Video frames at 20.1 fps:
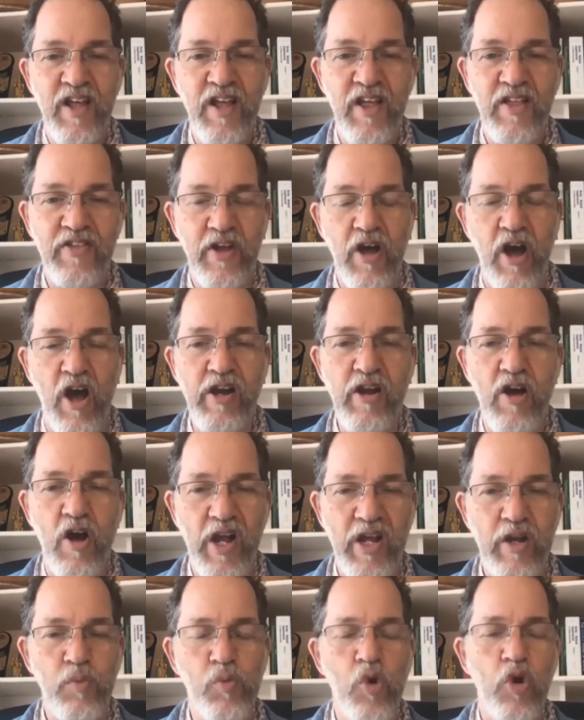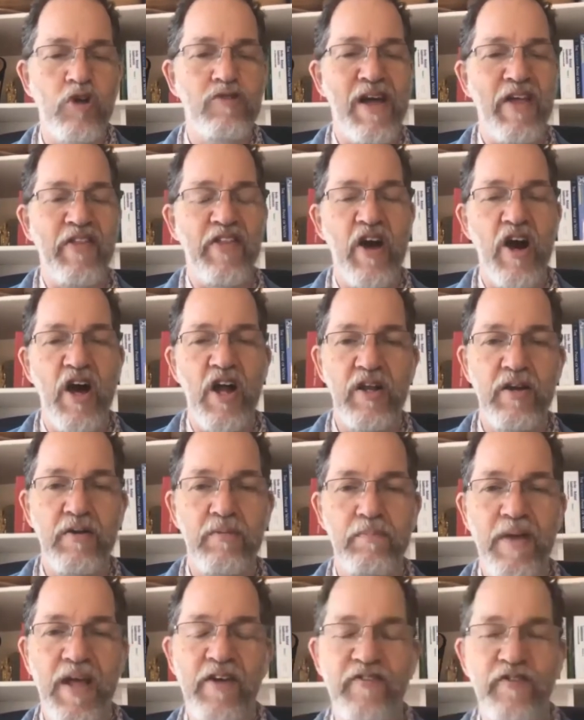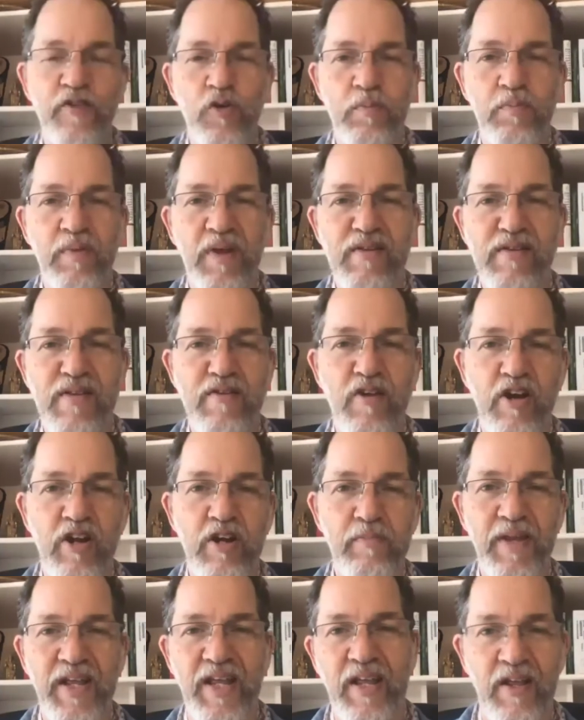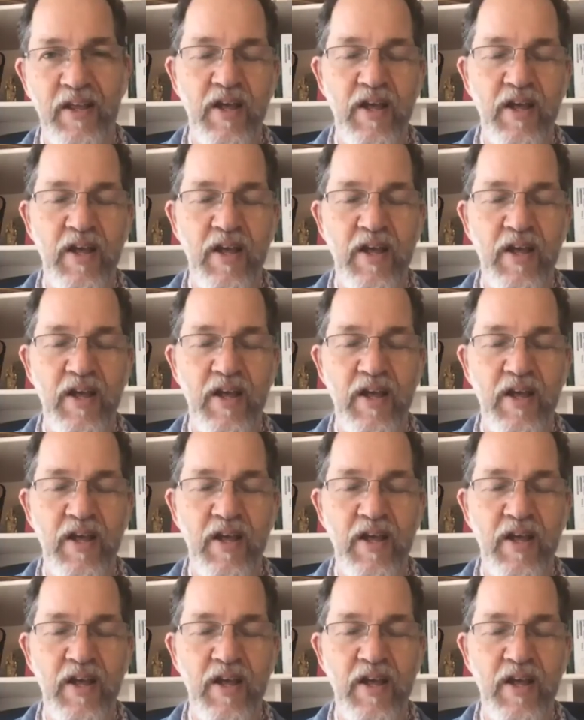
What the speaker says: that I know I can walk around the island barefoot because it's not going to be,